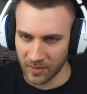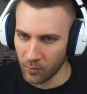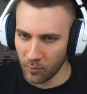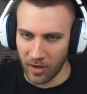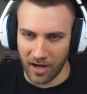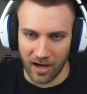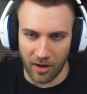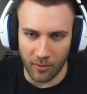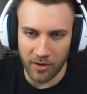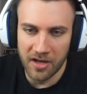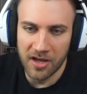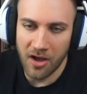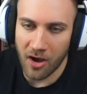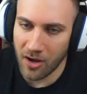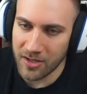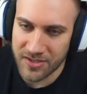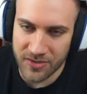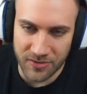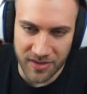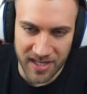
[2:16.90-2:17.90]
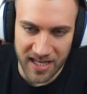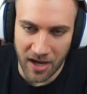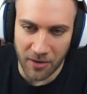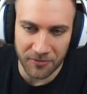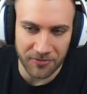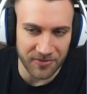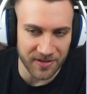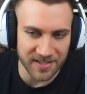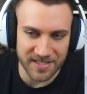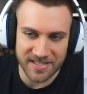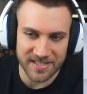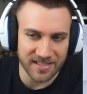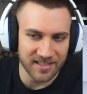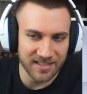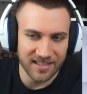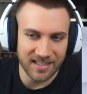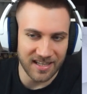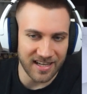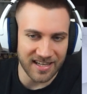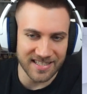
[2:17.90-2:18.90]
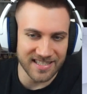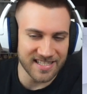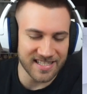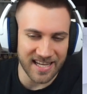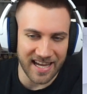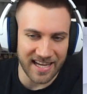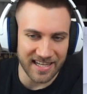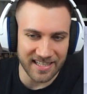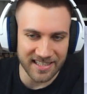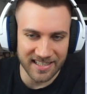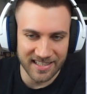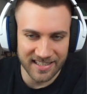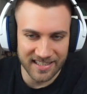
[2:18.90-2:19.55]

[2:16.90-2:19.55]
Wow, also the outfits, insane.